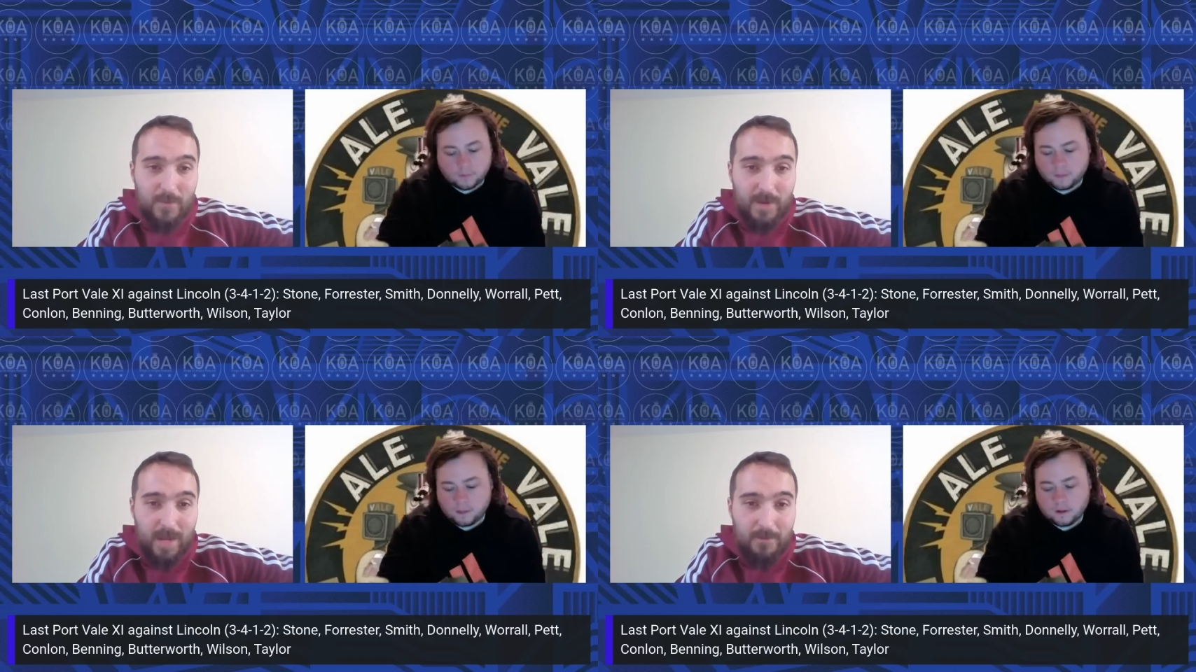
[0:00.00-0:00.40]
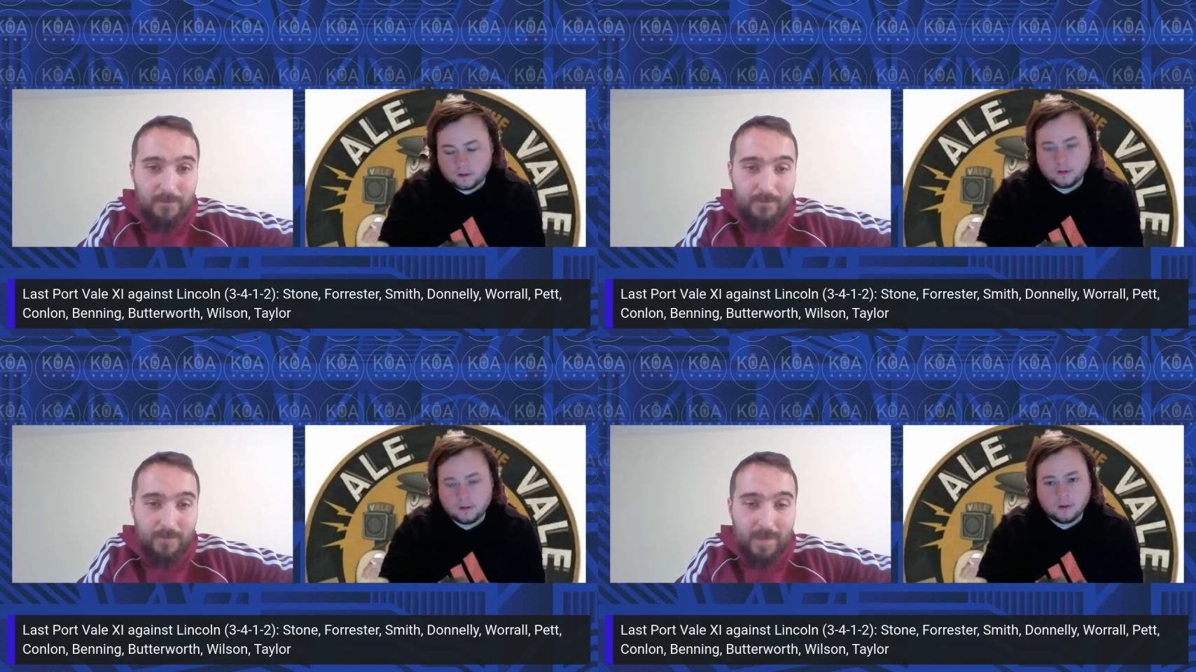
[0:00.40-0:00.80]
Speaker 1: But
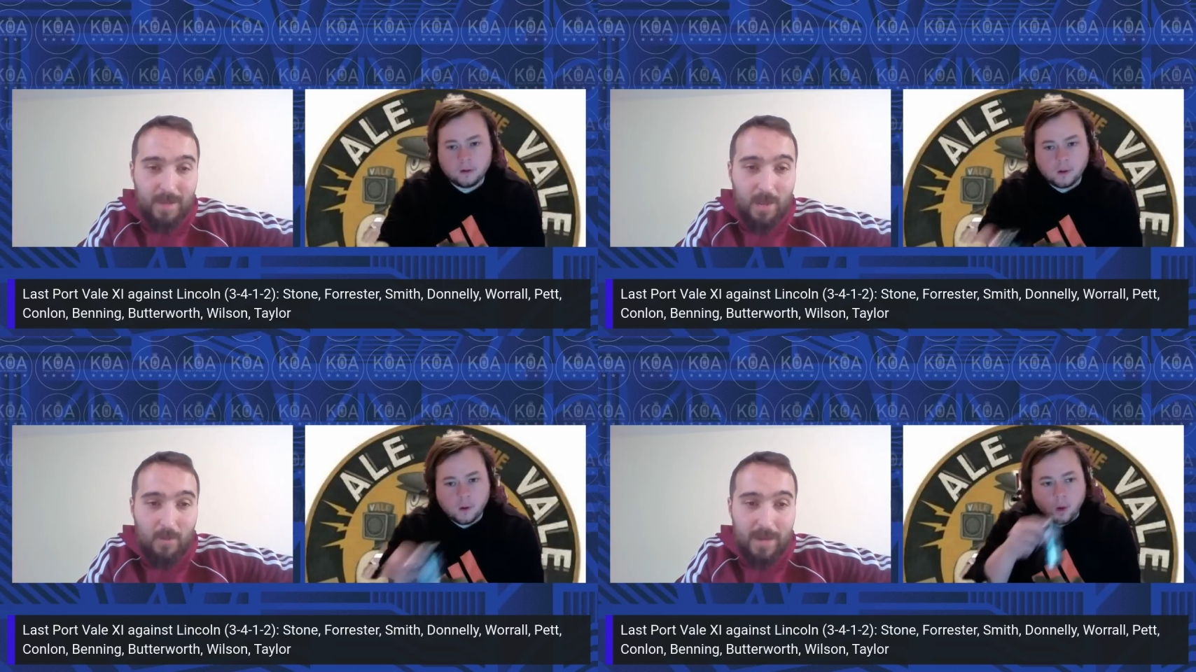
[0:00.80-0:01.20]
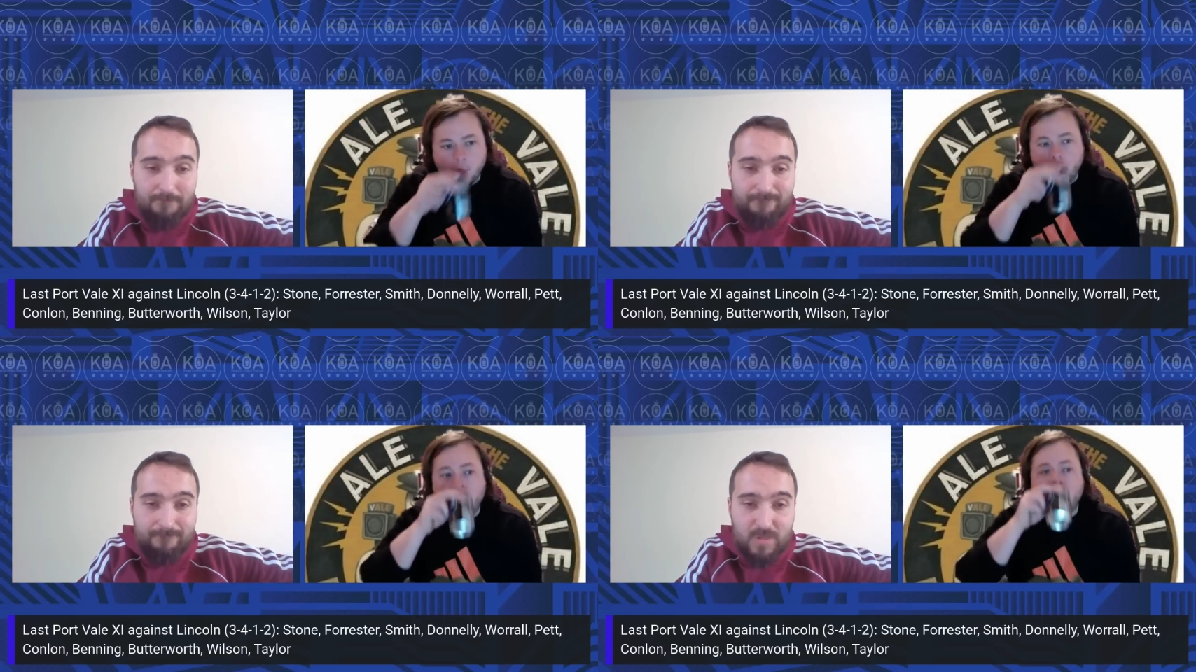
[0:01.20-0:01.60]
um, anyway,
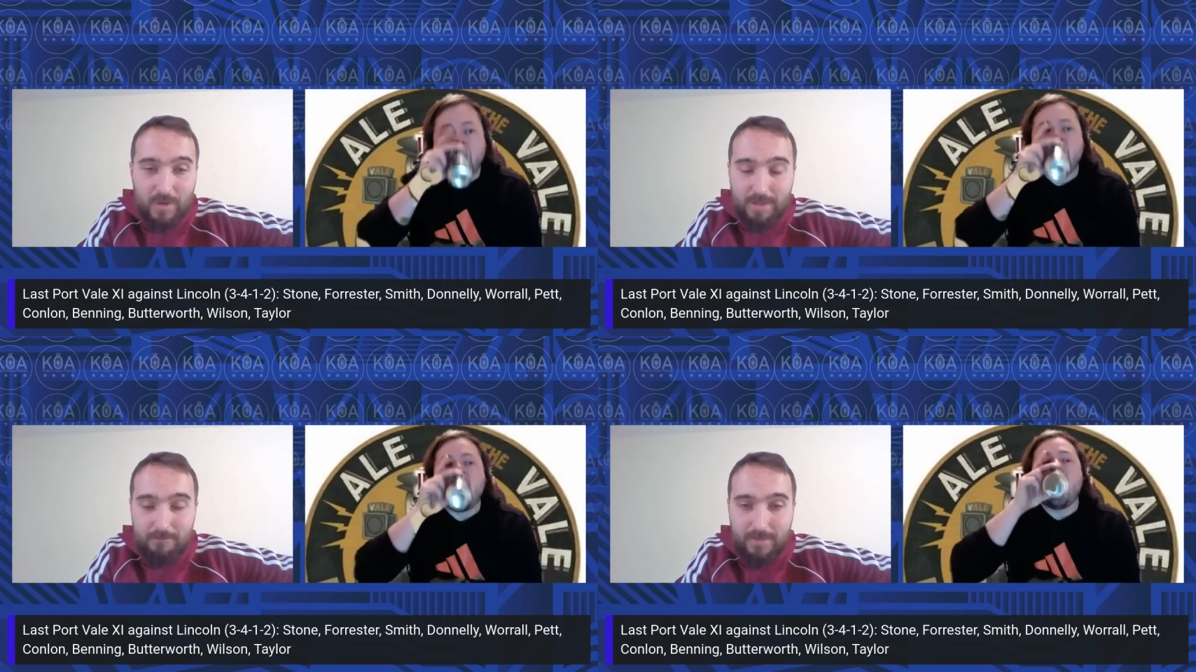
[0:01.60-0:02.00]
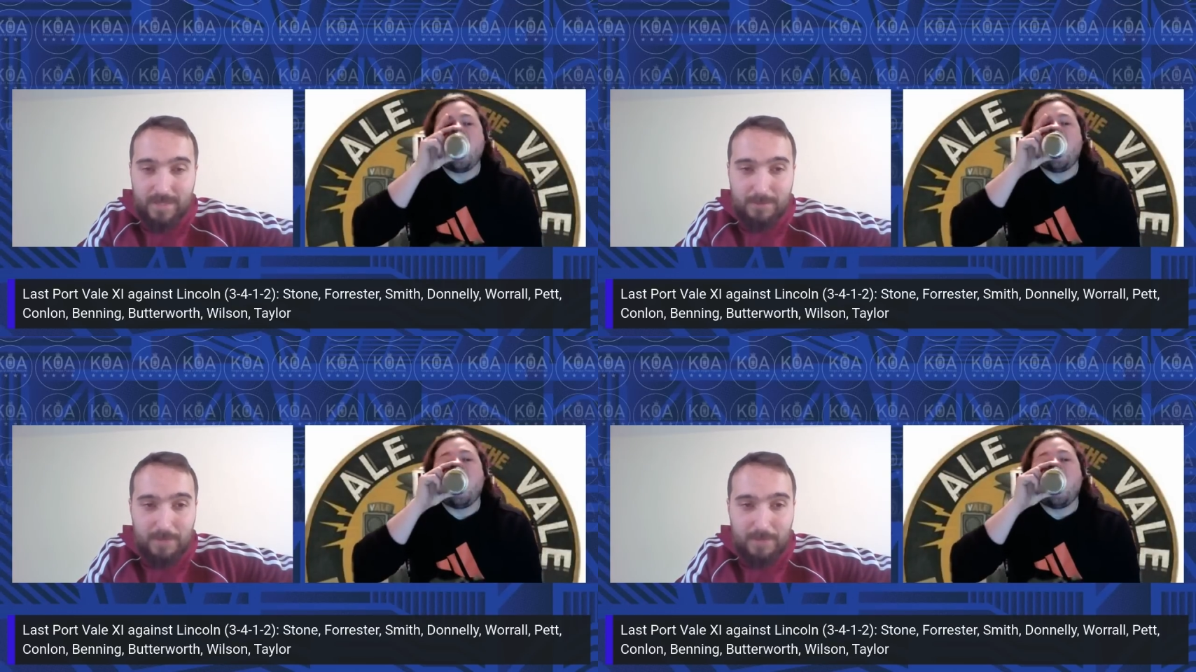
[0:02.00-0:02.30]
Jonny, it's